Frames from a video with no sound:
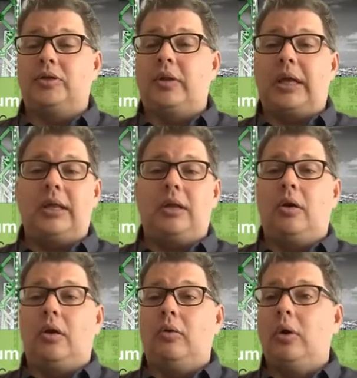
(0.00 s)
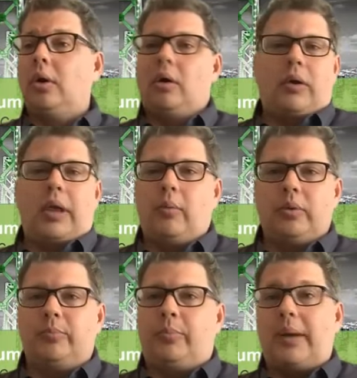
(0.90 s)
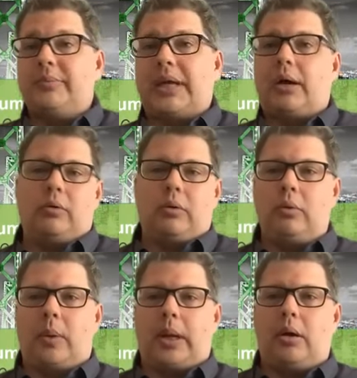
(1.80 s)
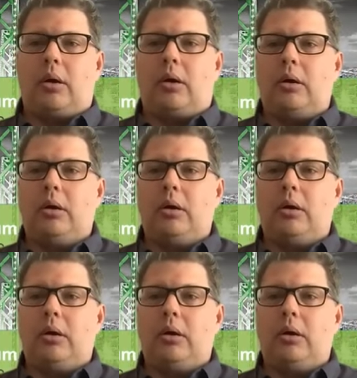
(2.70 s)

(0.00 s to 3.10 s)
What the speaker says: So they didn't know, okay, well, Bob's out, who do I call?